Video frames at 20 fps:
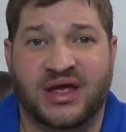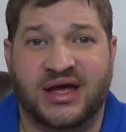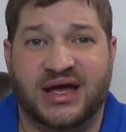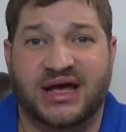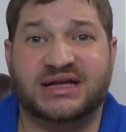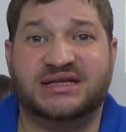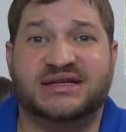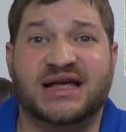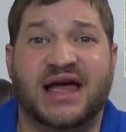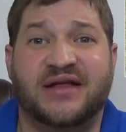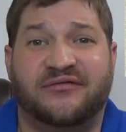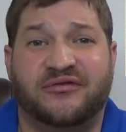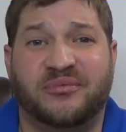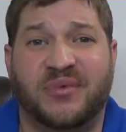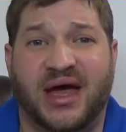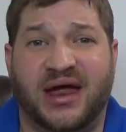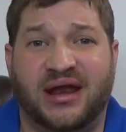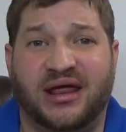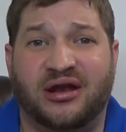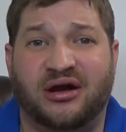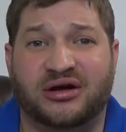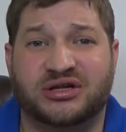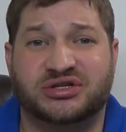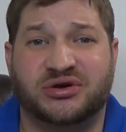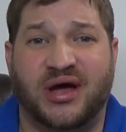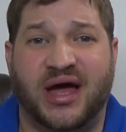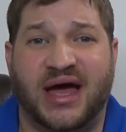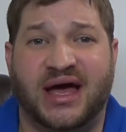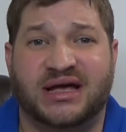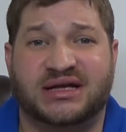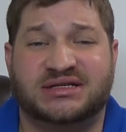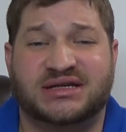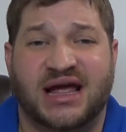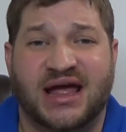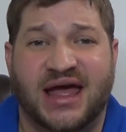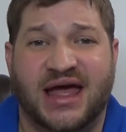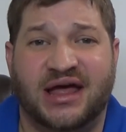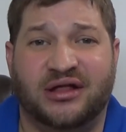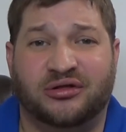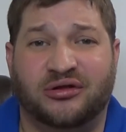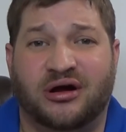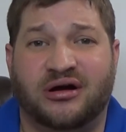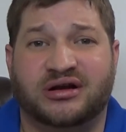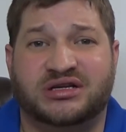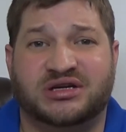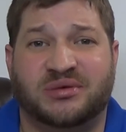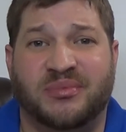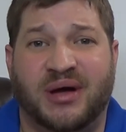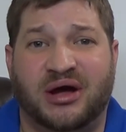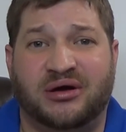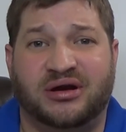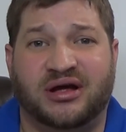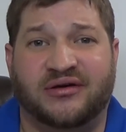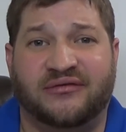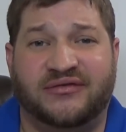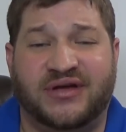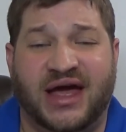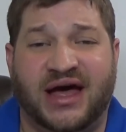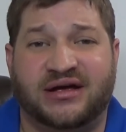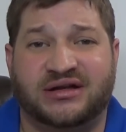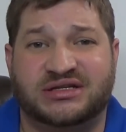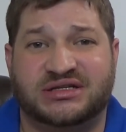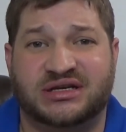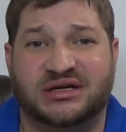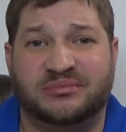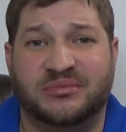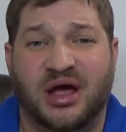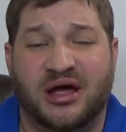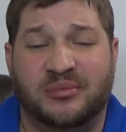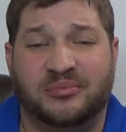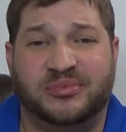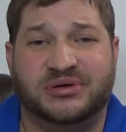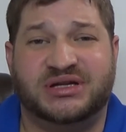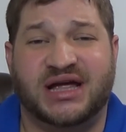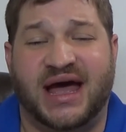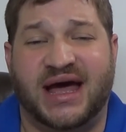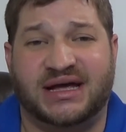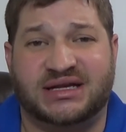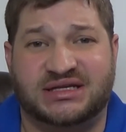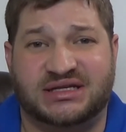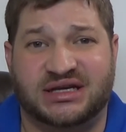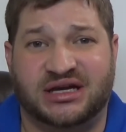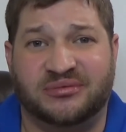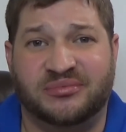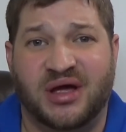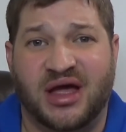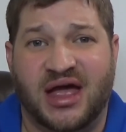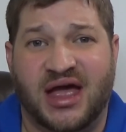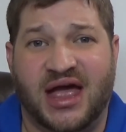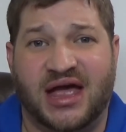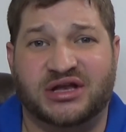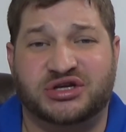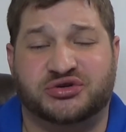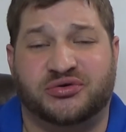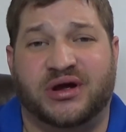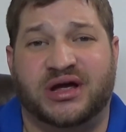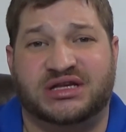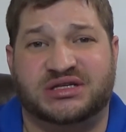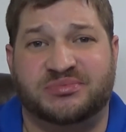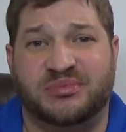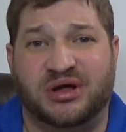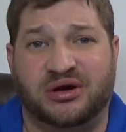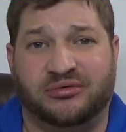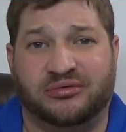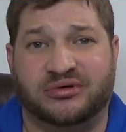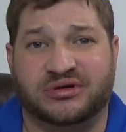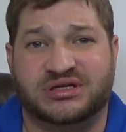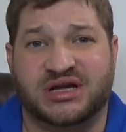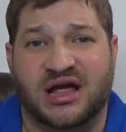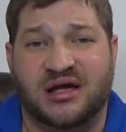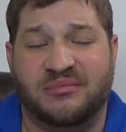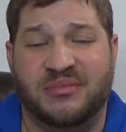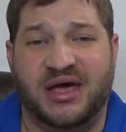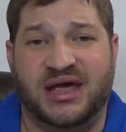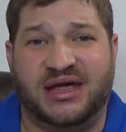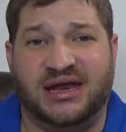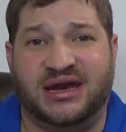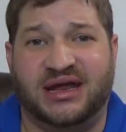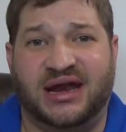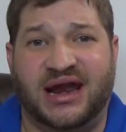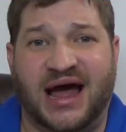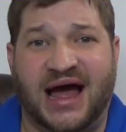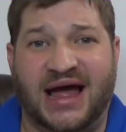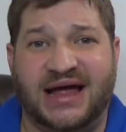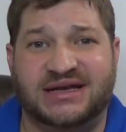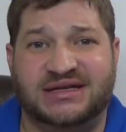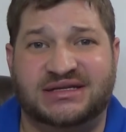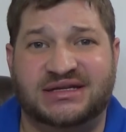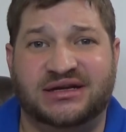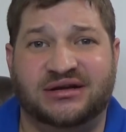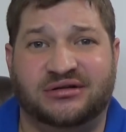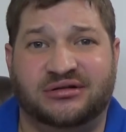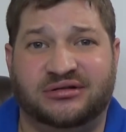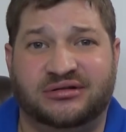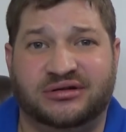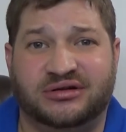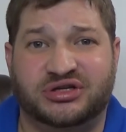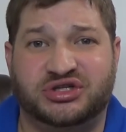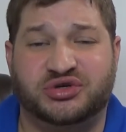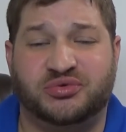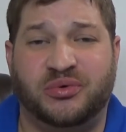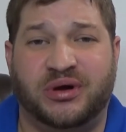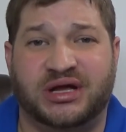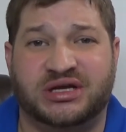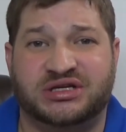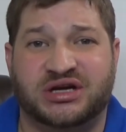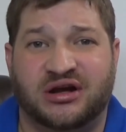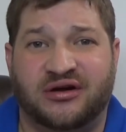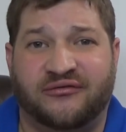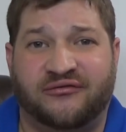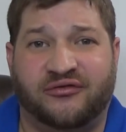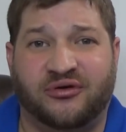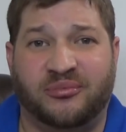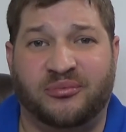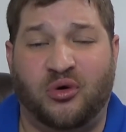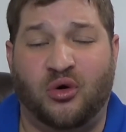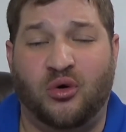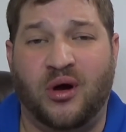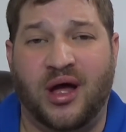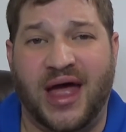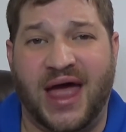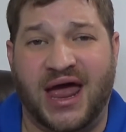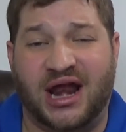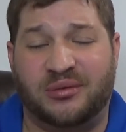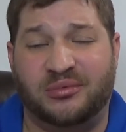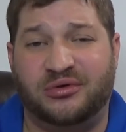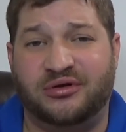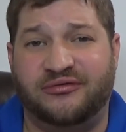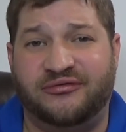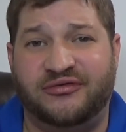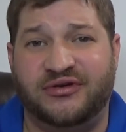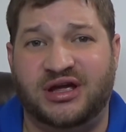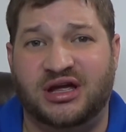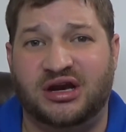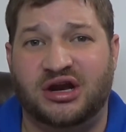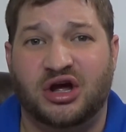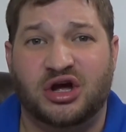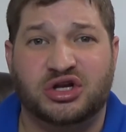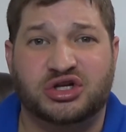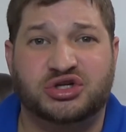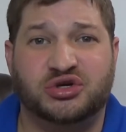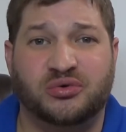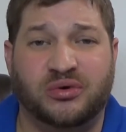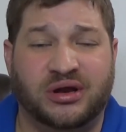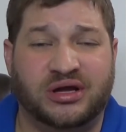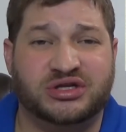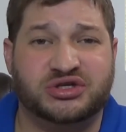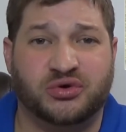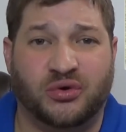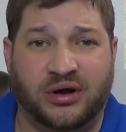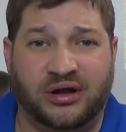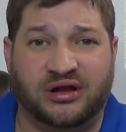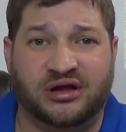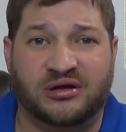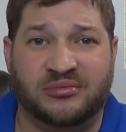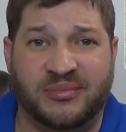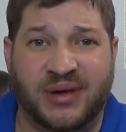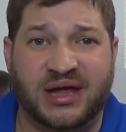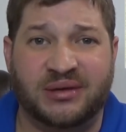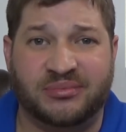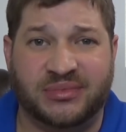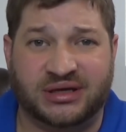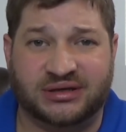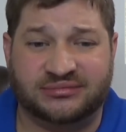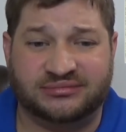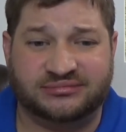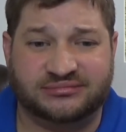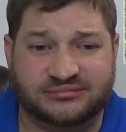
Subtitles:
Aside from that, it also has a large amount of calcium, potassium, and trace minerals, making it an ideal switch from animal feed to a soil amendment.